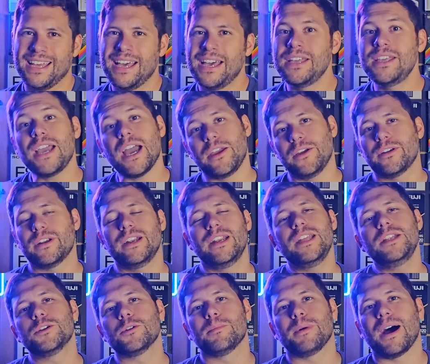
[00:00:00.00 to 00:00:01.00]
Yeah, you're going to
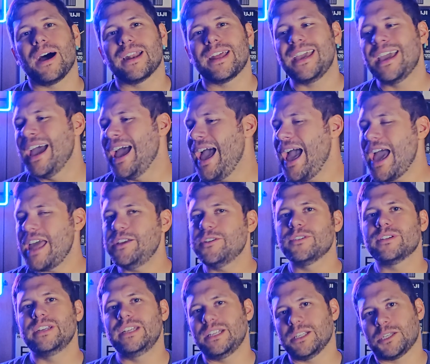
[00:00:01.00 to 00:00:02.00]
need your body, and you're
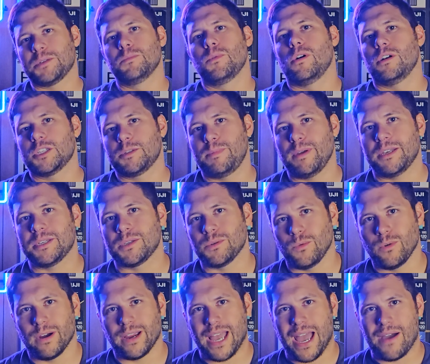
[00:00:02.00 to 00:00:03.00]
going to need a small space to
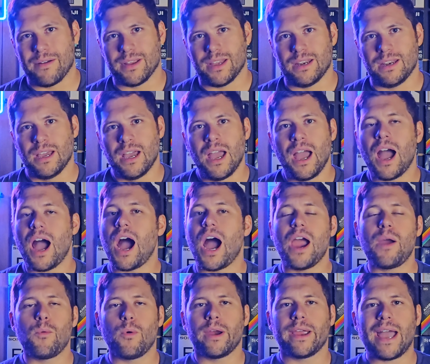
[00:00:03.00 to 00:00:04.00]
work out in.
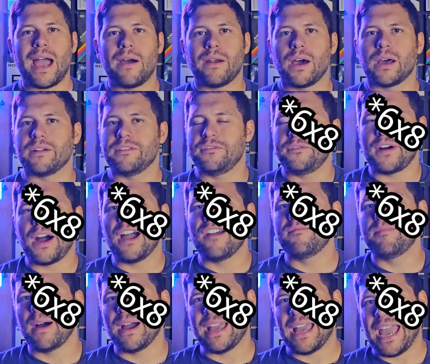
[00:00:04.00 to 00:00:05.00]
I work out on a
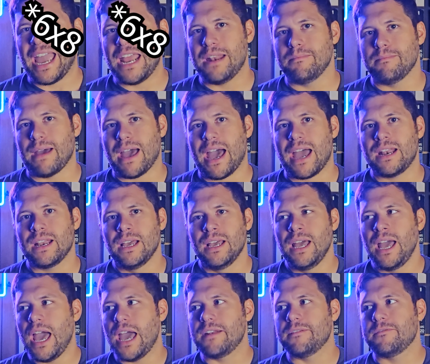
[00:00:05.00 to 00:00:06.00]
5x8 mat,
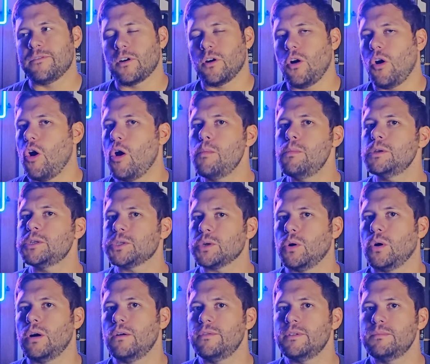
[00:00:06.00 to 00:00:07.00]
and for almost
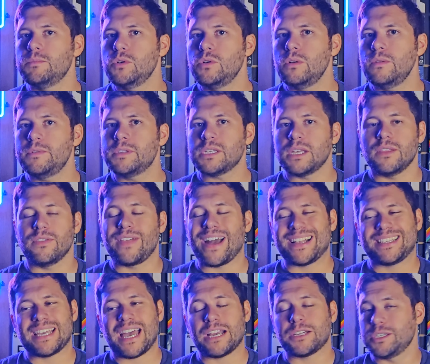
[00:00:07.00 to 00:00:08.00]
all of the moves,
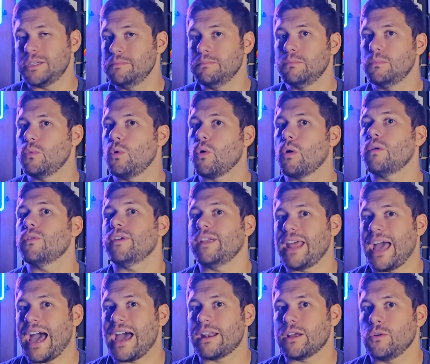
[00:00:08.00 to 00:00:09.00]
that's actually more than
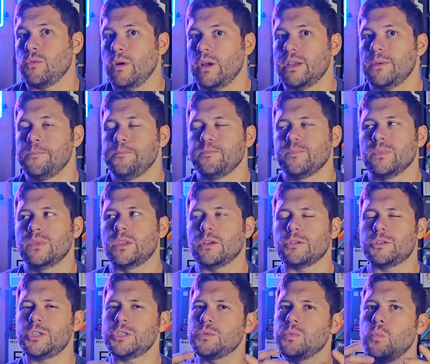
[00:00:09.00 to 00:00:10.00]
adequate.
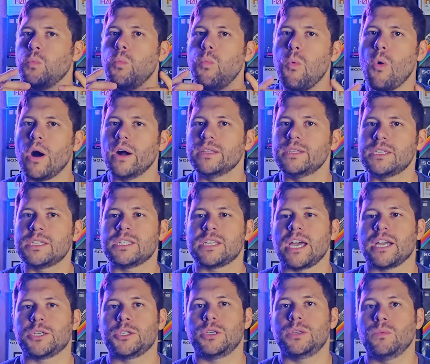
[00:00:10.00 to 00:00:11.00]
There's just one
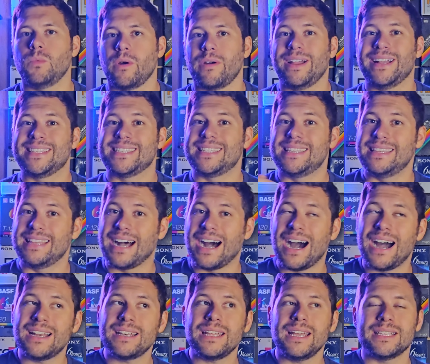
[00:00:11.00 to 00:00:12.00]
section where it's
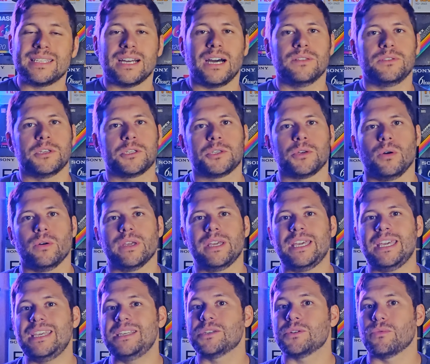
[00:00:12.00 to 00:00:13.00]
not. It's on the song
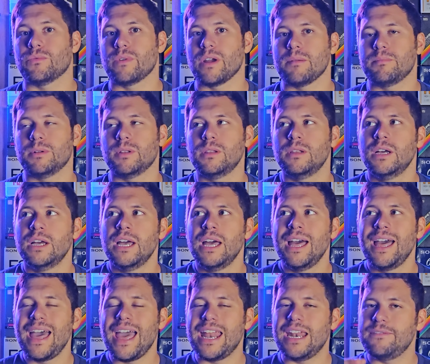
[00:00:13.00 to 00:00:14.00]
He's a Rebel,
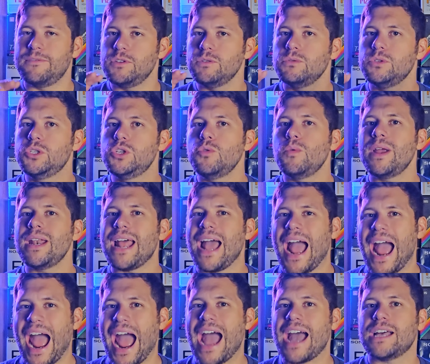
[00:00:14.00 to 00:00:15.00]
and if you do it
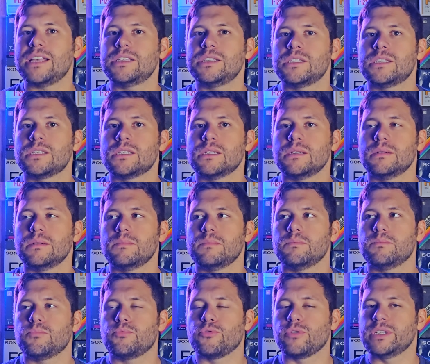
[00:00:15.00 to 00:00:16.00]
as
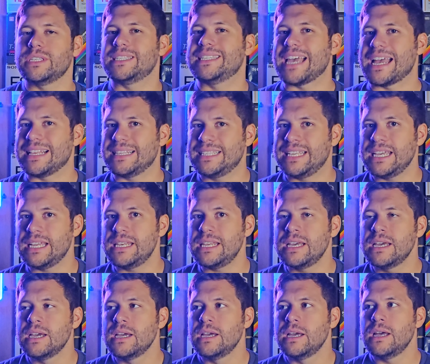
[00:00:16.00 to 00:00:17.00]
presented,
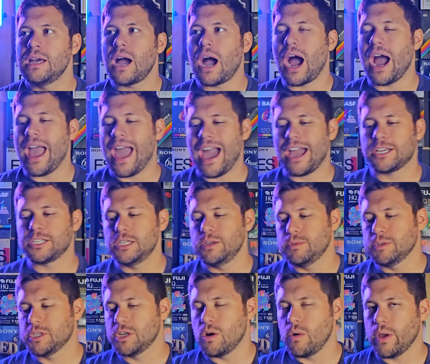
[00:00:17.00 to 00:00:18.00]
I actually
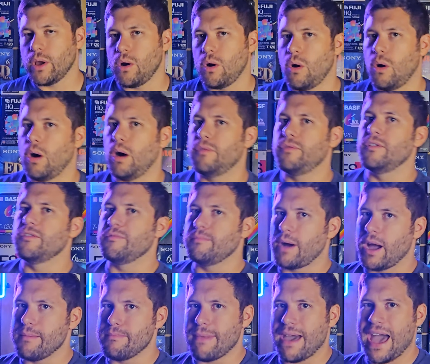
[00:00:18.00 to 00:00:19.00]
was going off of
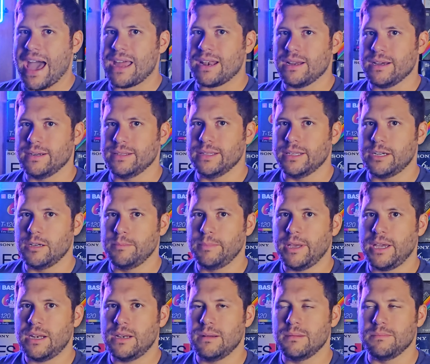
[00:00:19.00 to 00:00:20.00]
my mat a little
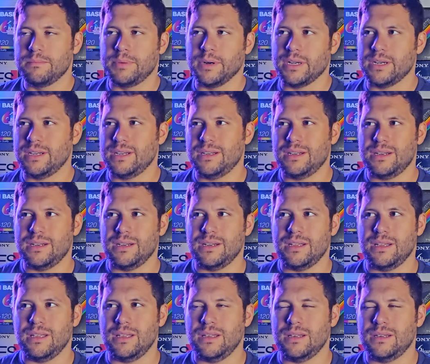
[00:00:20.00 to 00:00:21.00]
bit, but
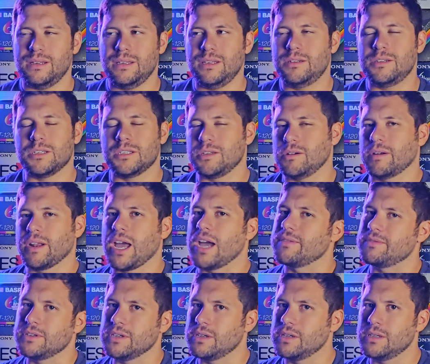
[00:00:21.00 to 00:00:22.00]
you just don't
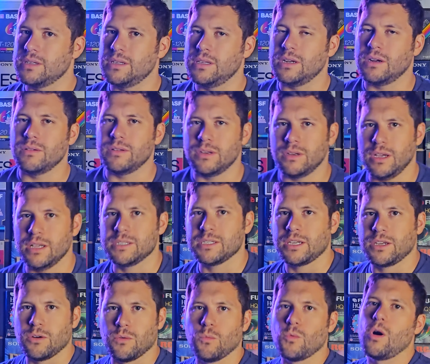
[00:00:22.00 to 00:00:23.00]
have to, you know, it's
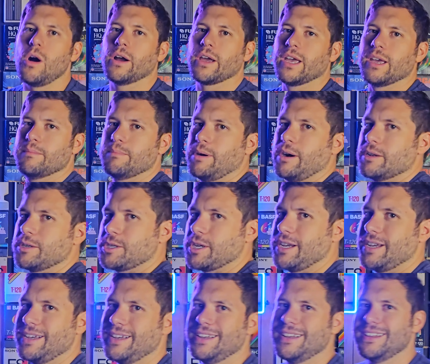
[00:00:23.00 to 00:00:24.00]
like you're walking and punching.